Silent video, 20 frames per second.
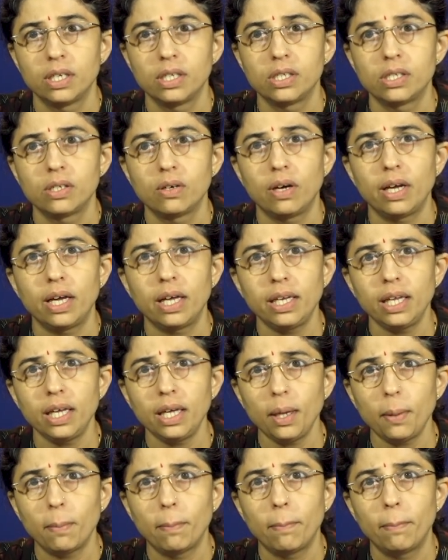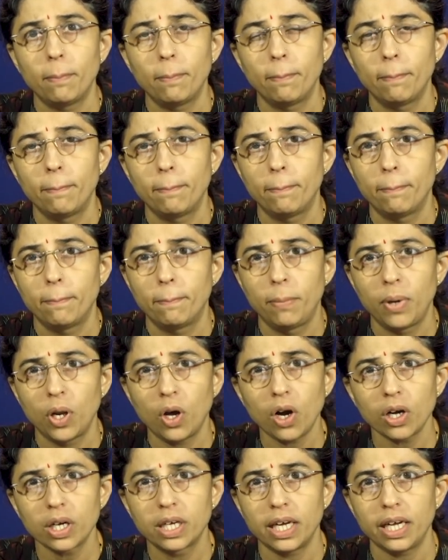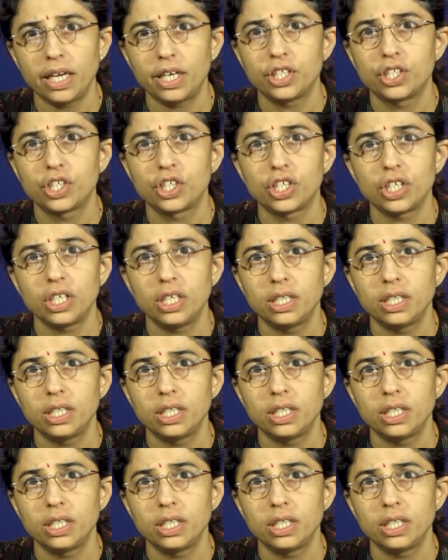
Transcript: So, any blockage